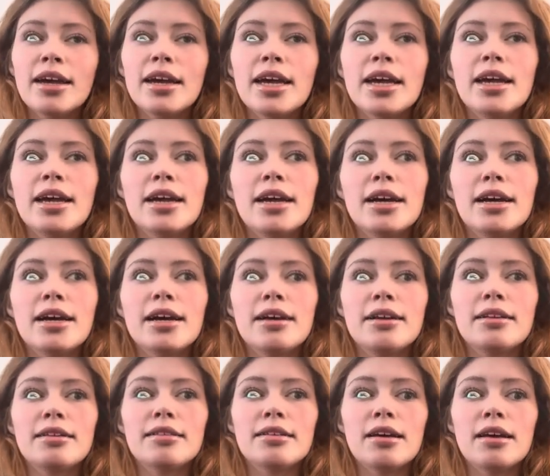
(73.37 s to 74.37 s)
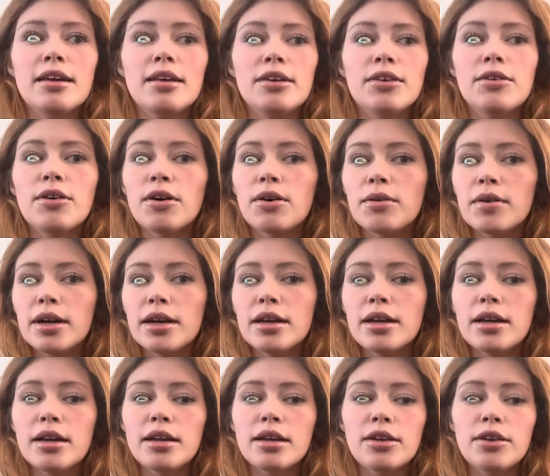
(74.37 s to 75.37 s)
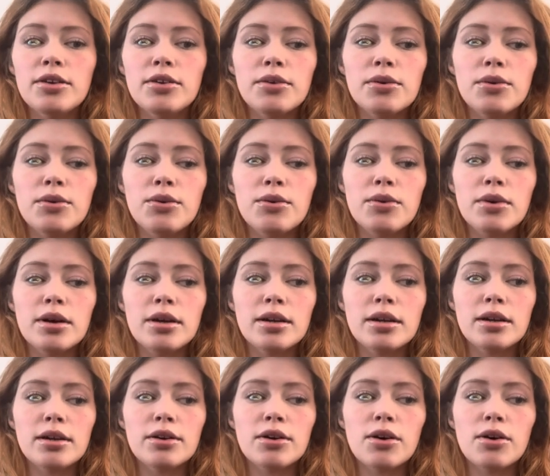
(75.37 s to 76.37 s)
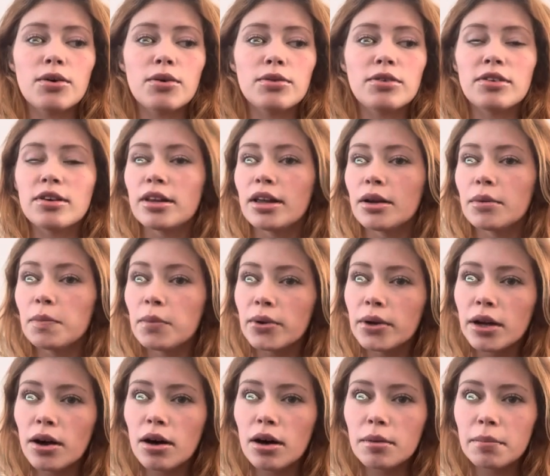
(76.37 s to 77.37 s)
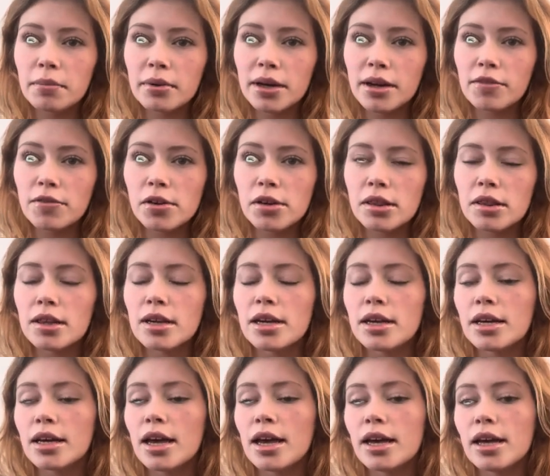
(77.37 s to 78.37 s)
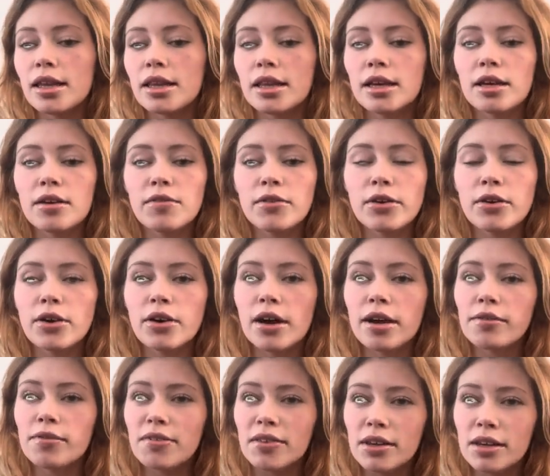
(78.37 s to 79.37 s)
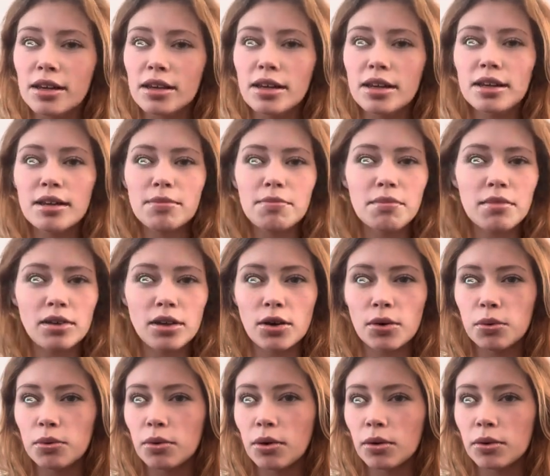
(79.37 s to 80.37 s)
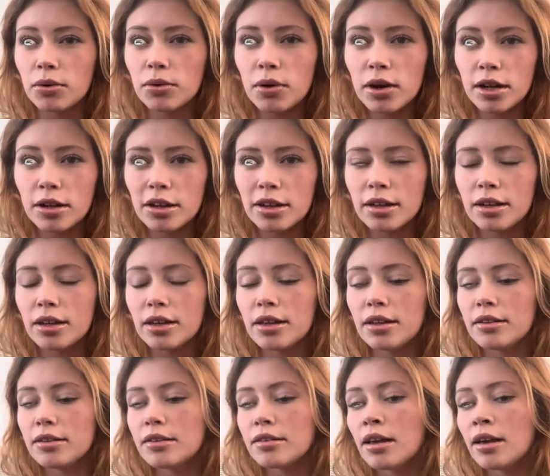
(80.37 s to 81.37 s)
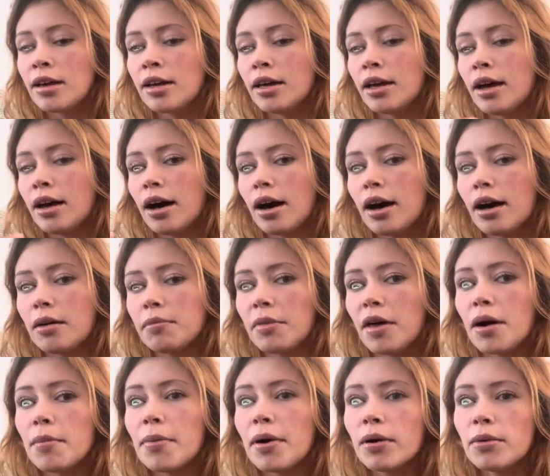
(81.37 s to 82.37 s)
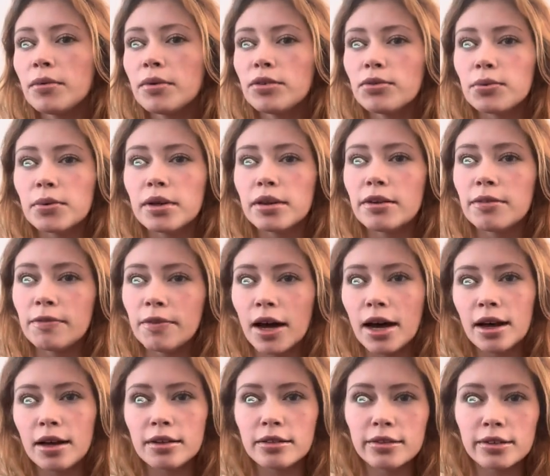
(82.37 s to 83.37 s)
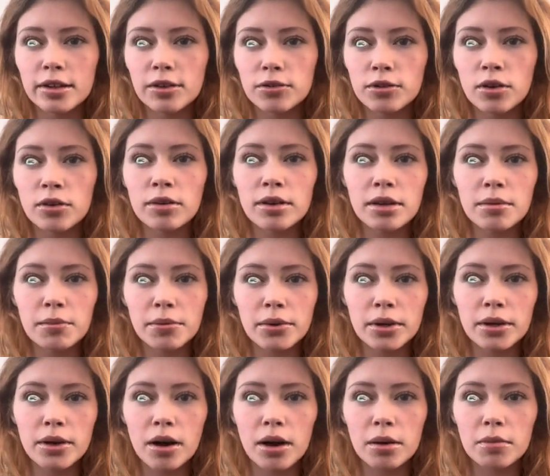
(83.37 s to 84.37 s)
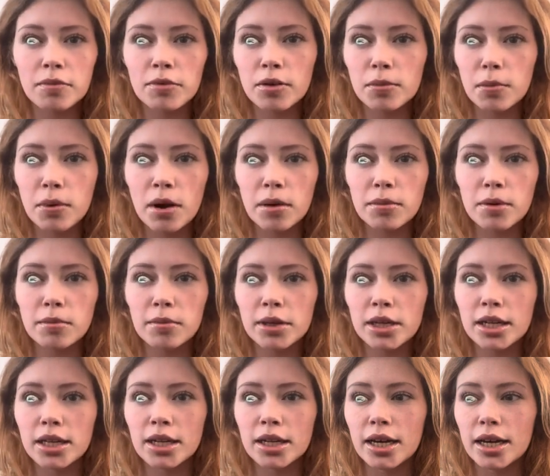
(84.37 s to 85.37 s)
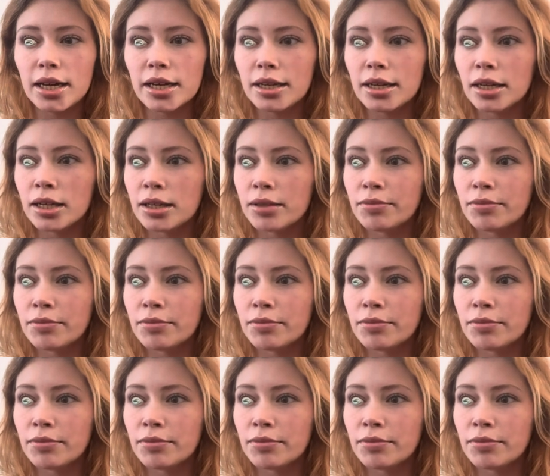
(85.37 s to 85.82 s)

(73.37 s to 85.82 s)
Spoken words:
and you go in, you go to like pre-op and everything, and they give you your IV, go through all the questions. That part was really fast. I was only in pre-op for probably like